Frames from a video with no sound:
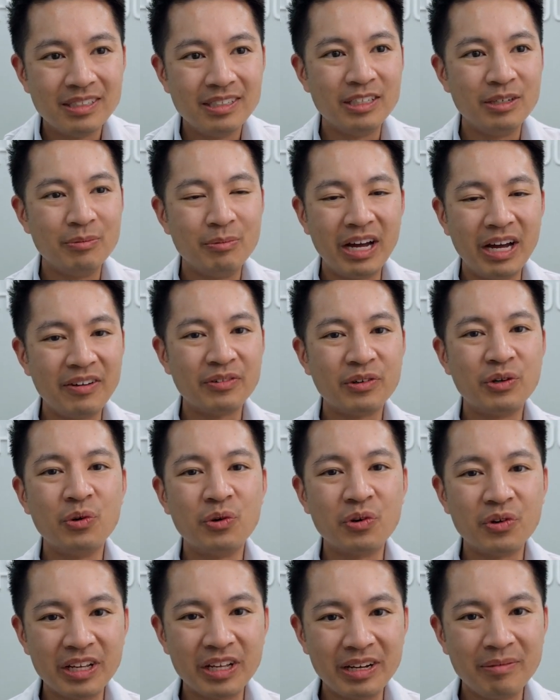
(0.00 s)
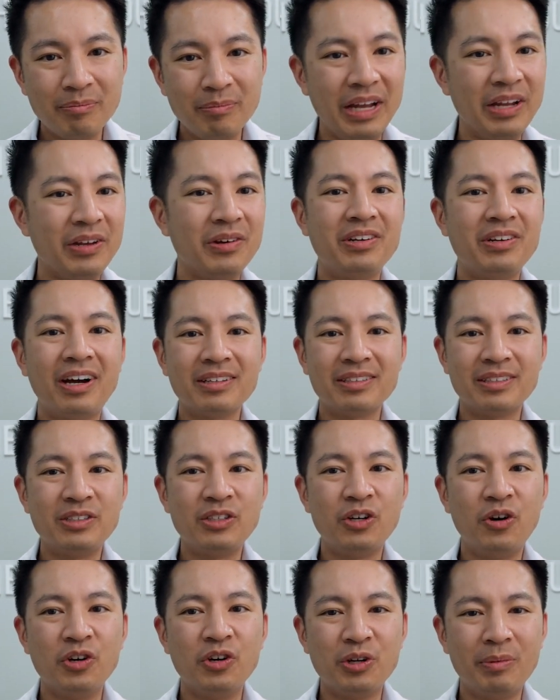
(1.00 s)
You might have Googled it. Maybe your doctor
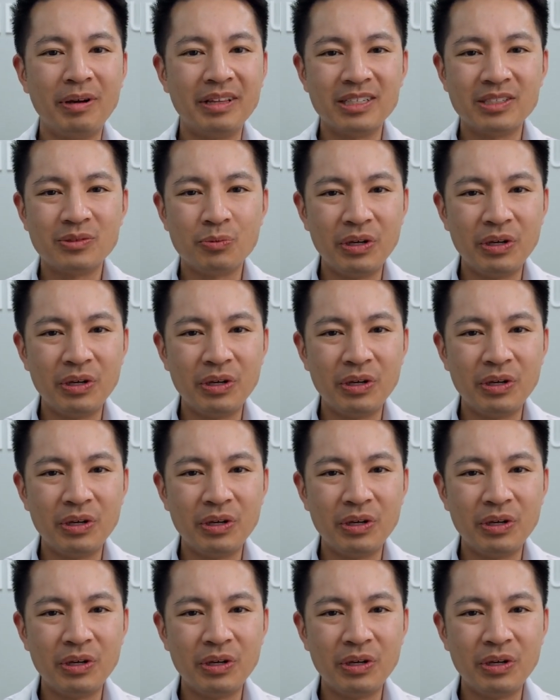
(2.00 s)
told you about this